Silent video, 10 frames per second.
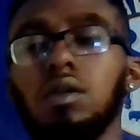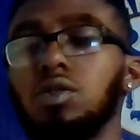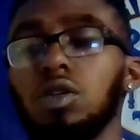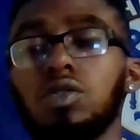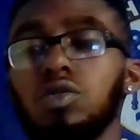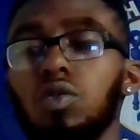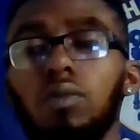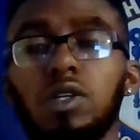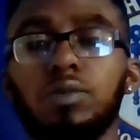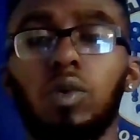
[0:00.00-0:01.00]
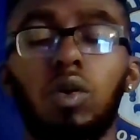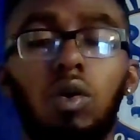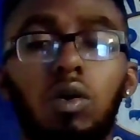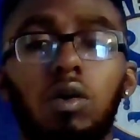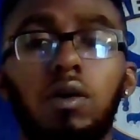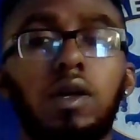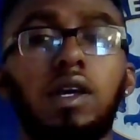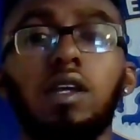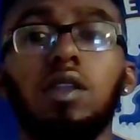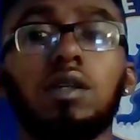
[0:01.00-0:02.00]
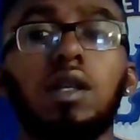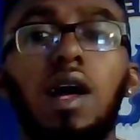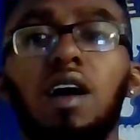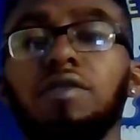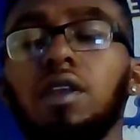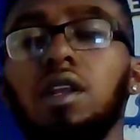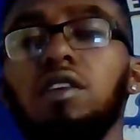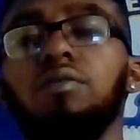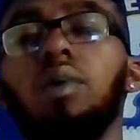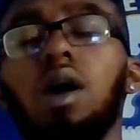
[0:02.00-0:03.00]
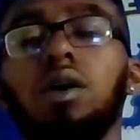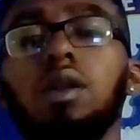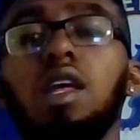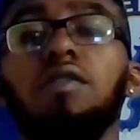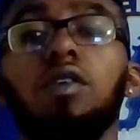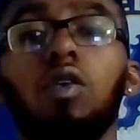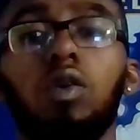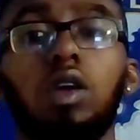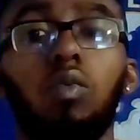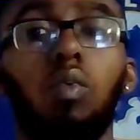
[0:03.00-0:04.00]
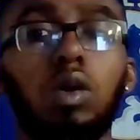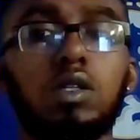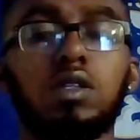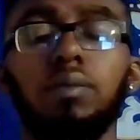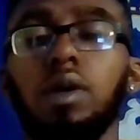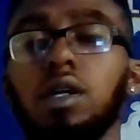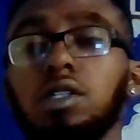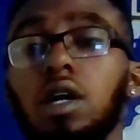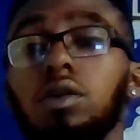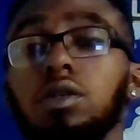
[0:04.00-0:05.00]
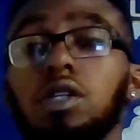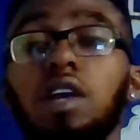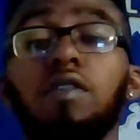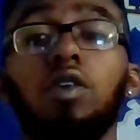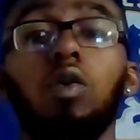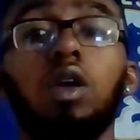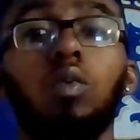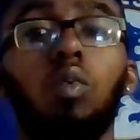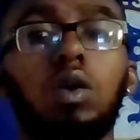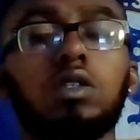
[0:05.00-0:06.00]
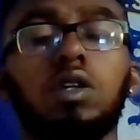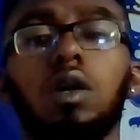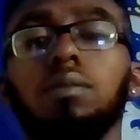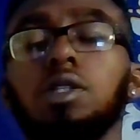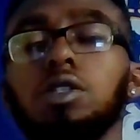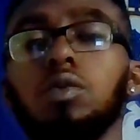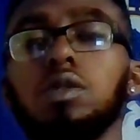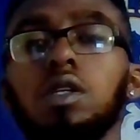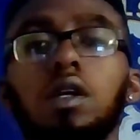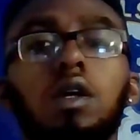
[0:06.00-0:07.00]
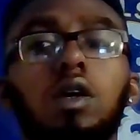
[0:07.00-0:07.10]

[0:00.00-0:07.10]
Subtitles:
just so much more longer. He doesn't have to leave Brighton, even though he wants a bigger challenge, even though he wants to come to Chelsea.